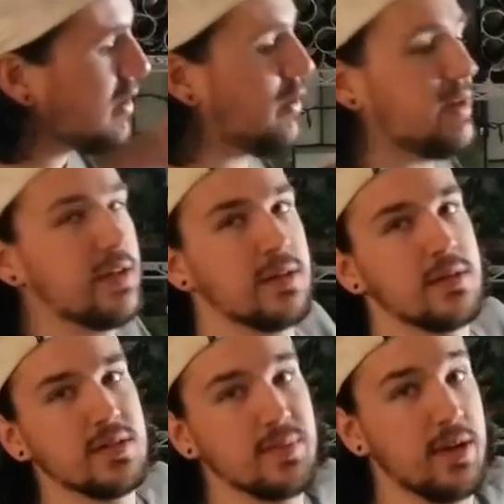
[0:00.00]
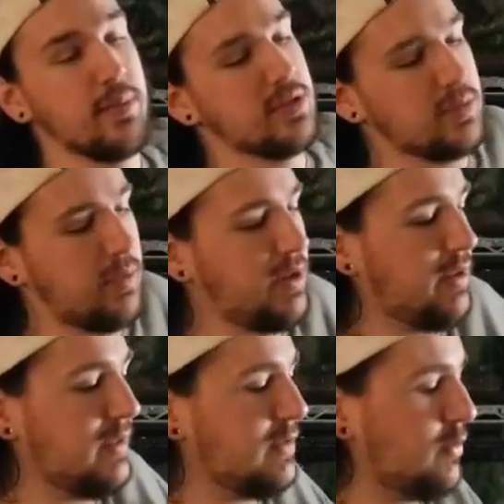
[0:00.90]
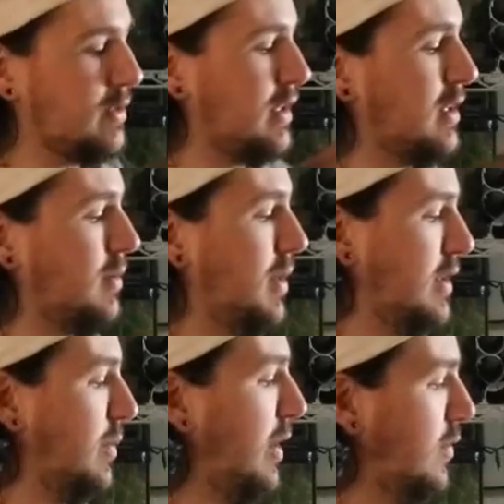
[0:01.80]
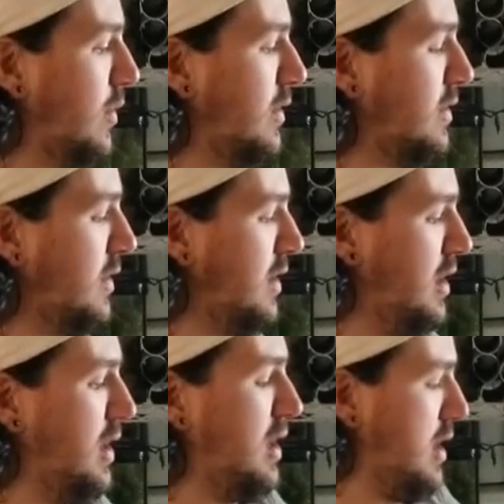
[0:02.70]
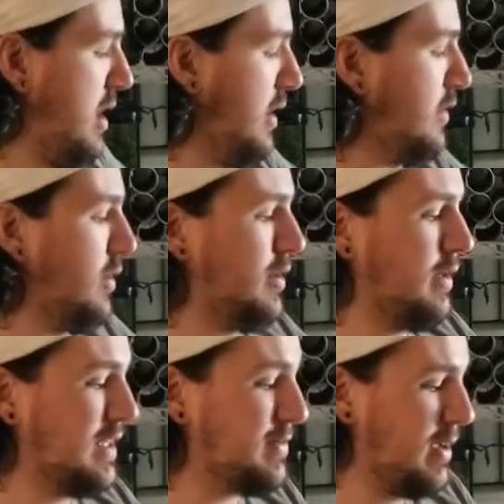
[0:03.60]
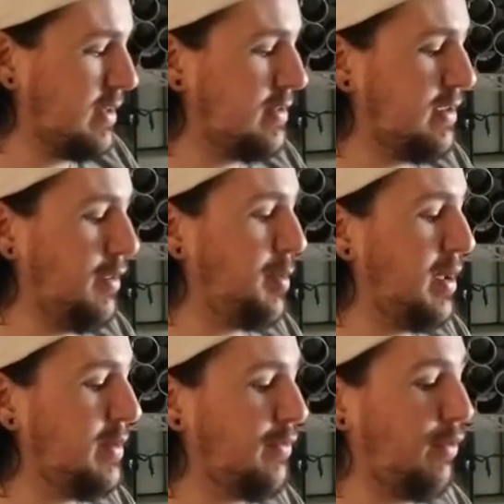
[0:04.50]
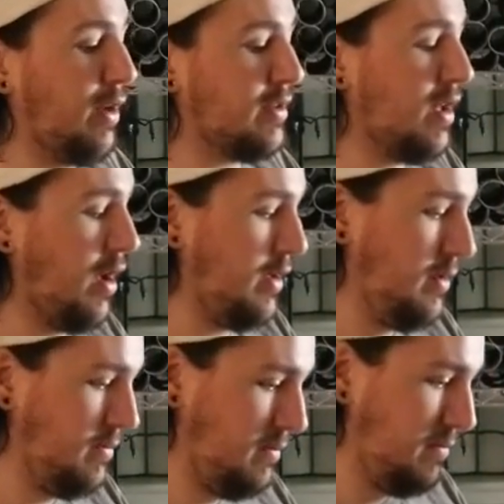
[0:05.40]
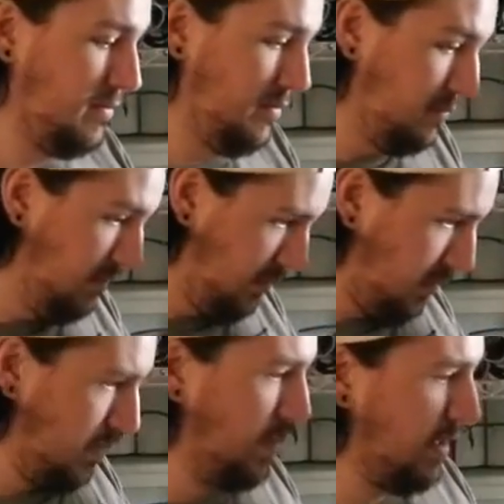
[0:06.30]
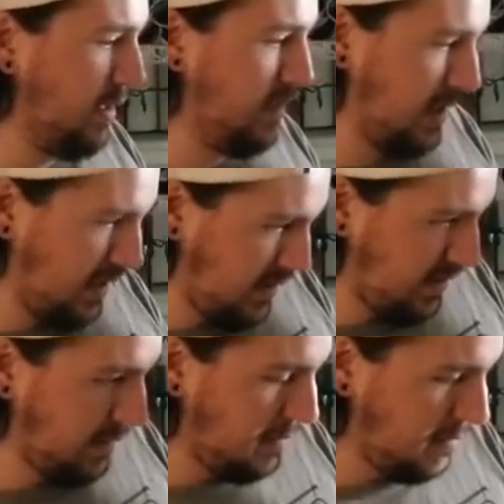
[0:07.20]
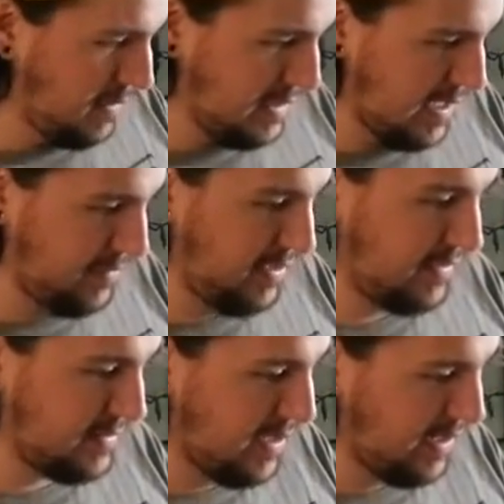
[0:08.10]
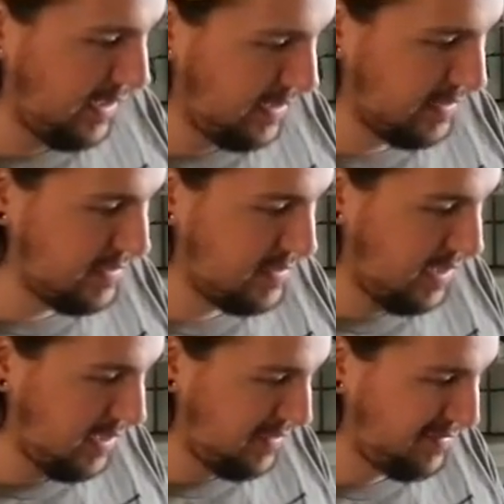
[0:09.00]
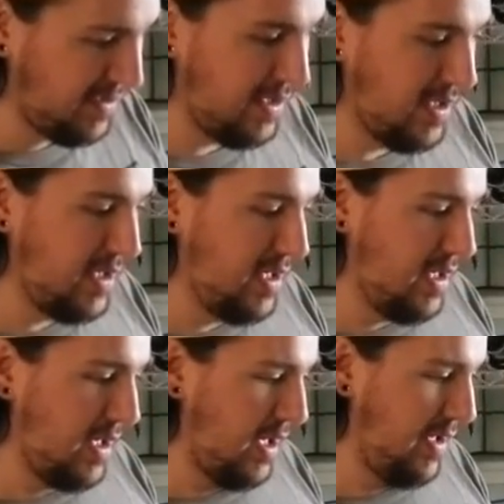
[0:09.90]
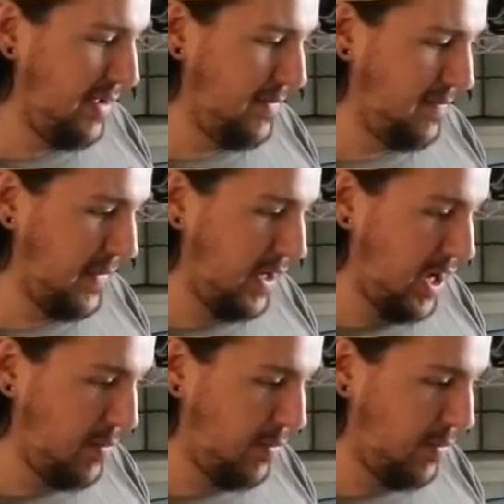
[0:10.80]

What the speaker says: know, I didn't spend a bunch of money on these ones. I didn't pick the best ones. So I don't expect to sell the babies for a ton. But with that being said, I can save a couple